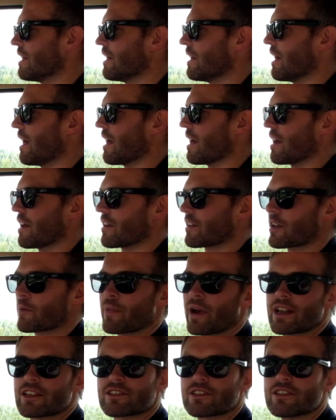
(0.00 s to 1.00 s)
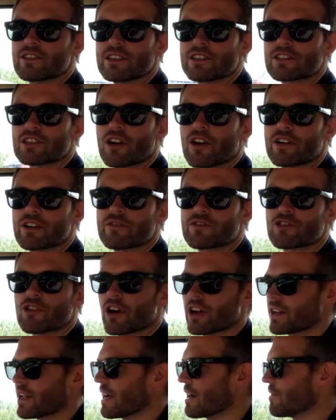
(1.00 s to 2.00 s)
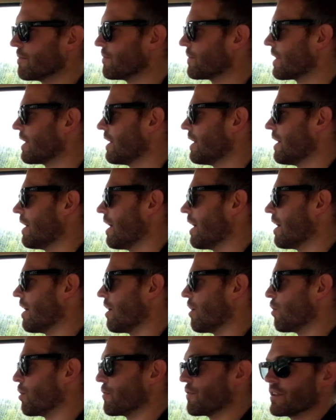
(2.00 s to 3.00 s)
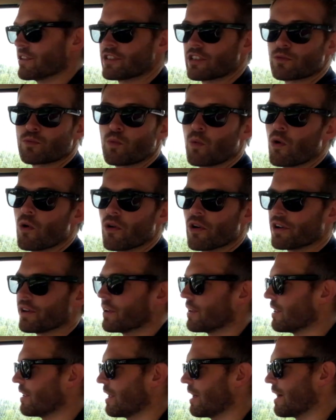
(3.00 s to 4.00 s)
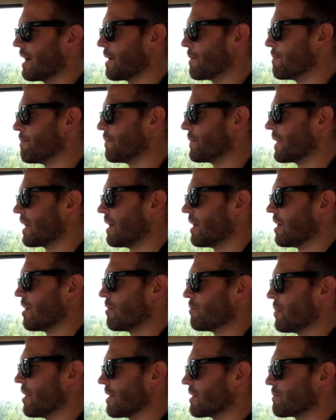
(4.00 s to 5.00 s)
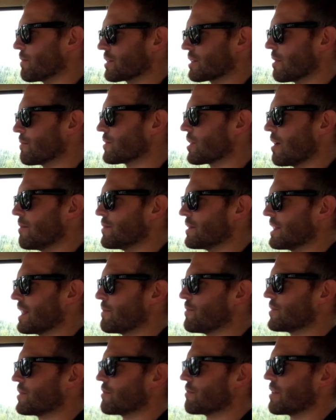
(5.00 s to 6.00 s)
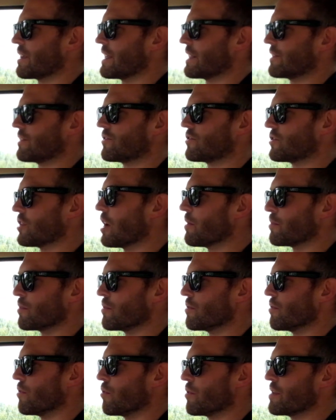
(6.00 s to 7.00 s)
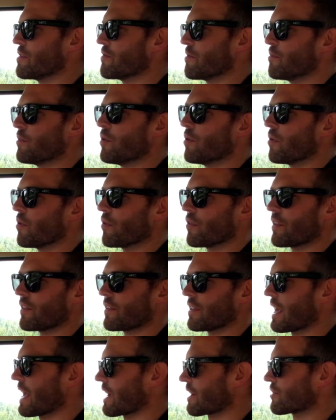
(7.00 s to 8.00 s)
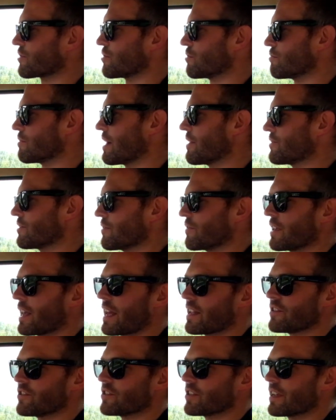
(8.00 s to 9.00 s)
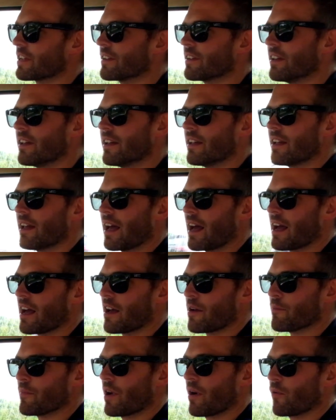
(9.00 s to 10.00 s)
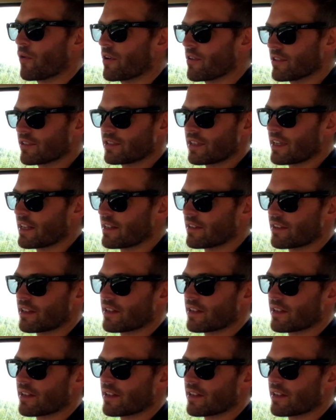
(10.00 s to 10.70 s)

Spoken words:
capacitors inside have dried out or if it's just worn, but sometimes it seems to read double or even more than the actual revs of the engine, whereas the